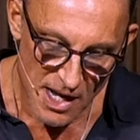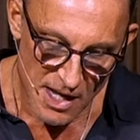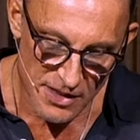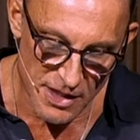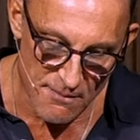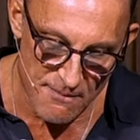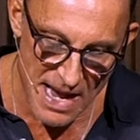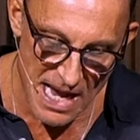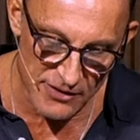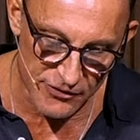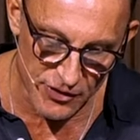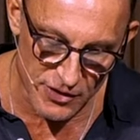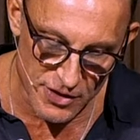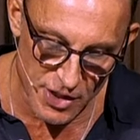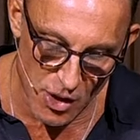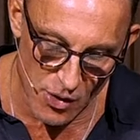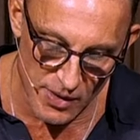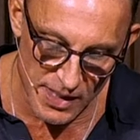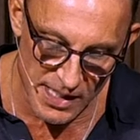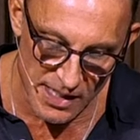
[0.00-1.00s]
the
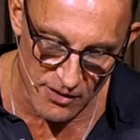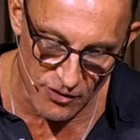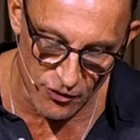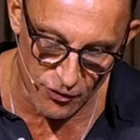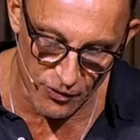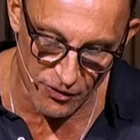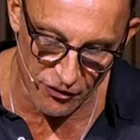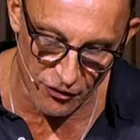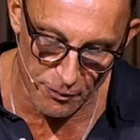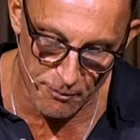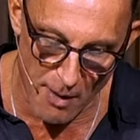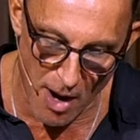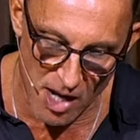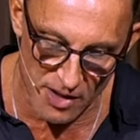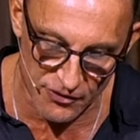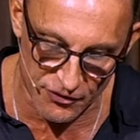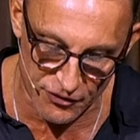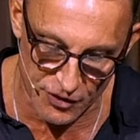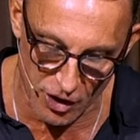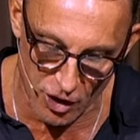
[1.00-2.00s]
Macedonians'
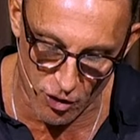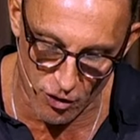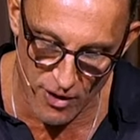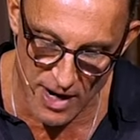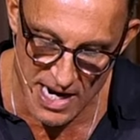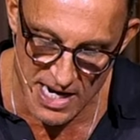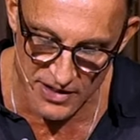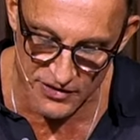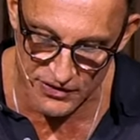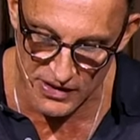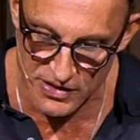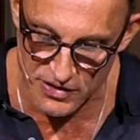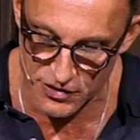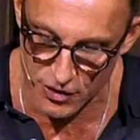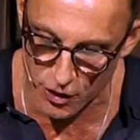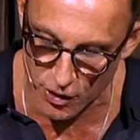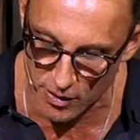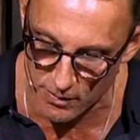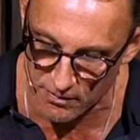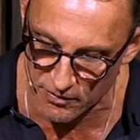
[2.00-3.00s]
response to grace in
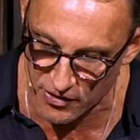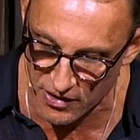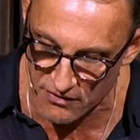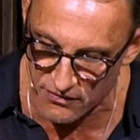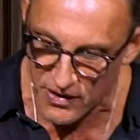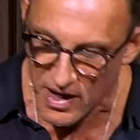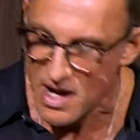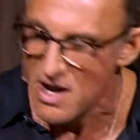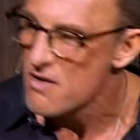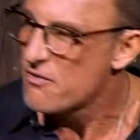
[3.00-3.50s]
terms of